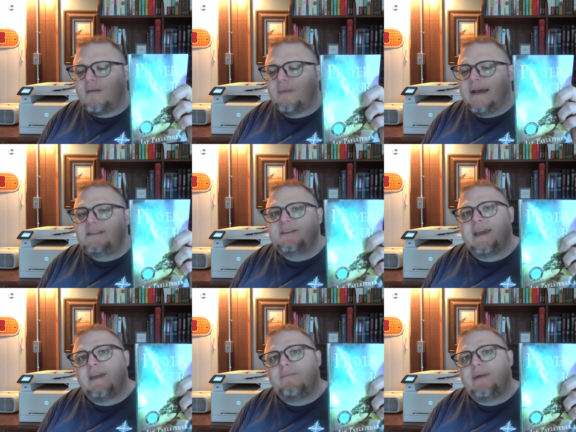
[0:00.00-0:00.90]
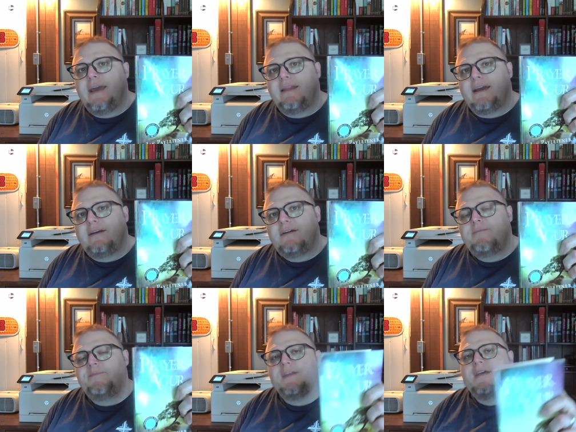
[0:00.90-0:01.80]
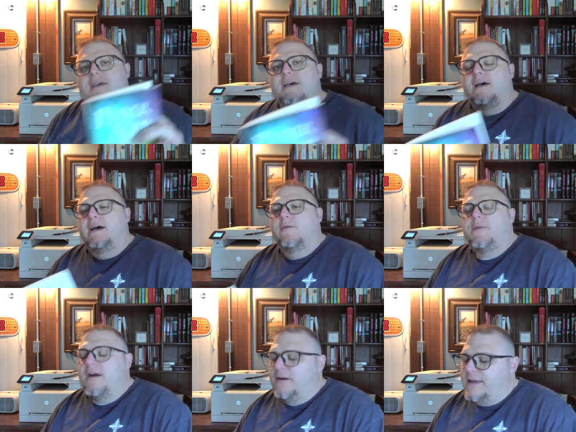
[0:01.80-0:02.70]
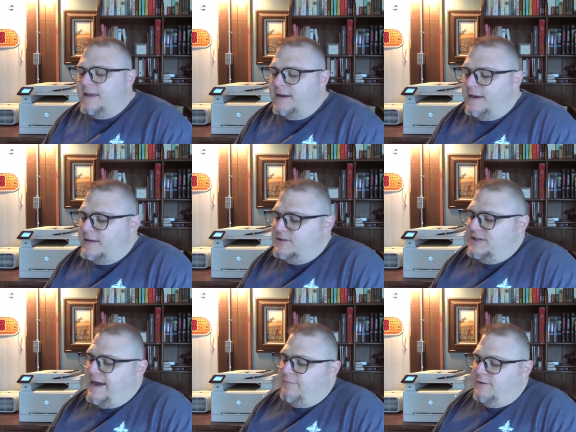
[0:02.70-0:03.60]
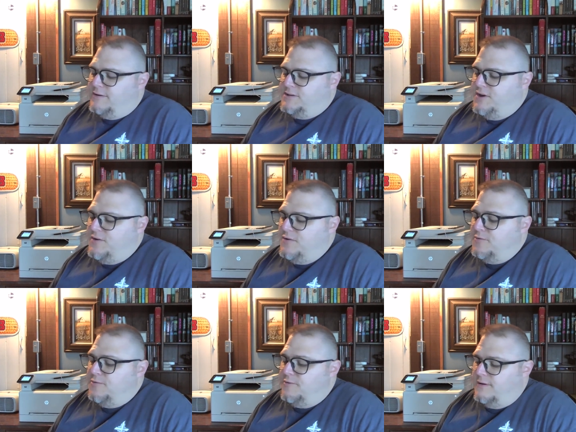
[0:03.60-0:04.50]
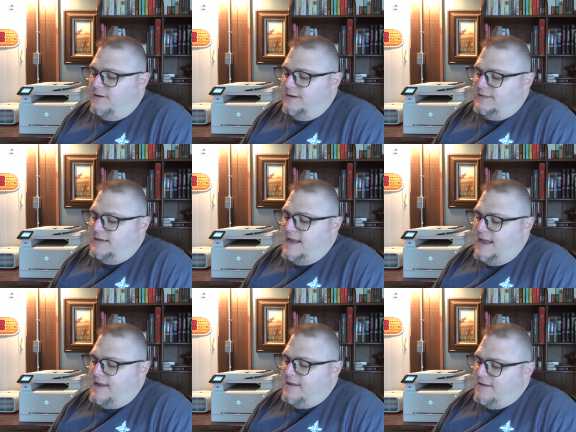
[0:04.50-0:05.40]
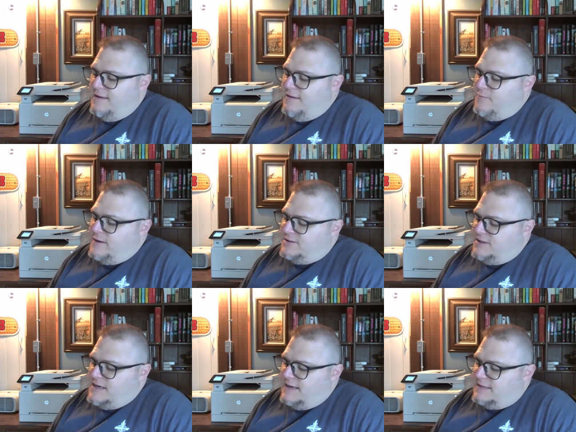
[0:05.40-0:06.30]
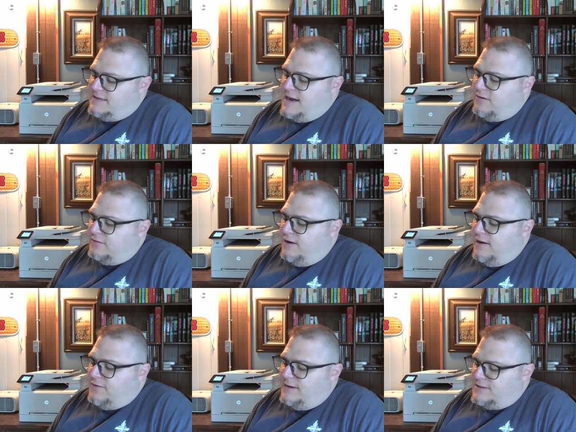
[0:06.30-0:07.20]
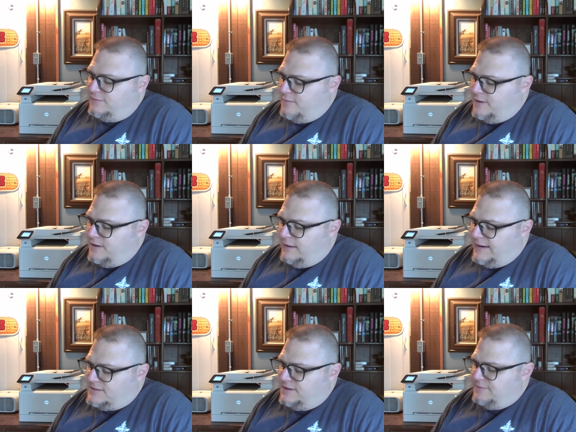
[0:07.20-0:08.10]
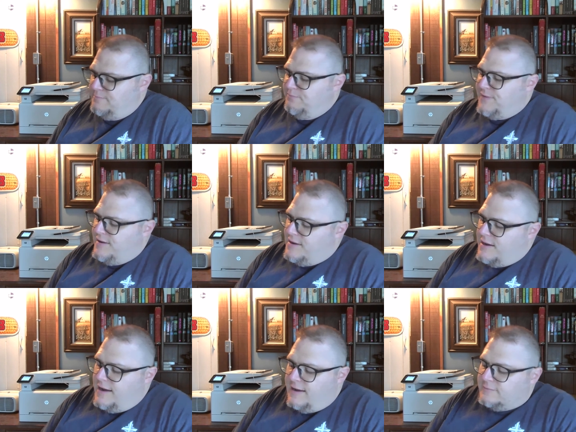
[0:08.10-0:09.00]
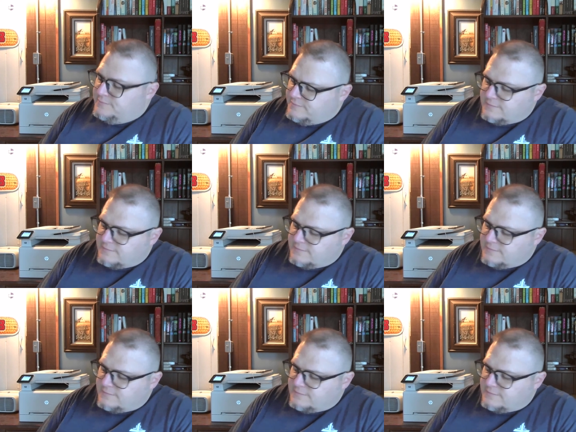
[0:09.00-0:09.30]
by Jay Payleitner. Uh, we are in chapter 2 uh, today, which he has titled Utterance from a Collector. Um,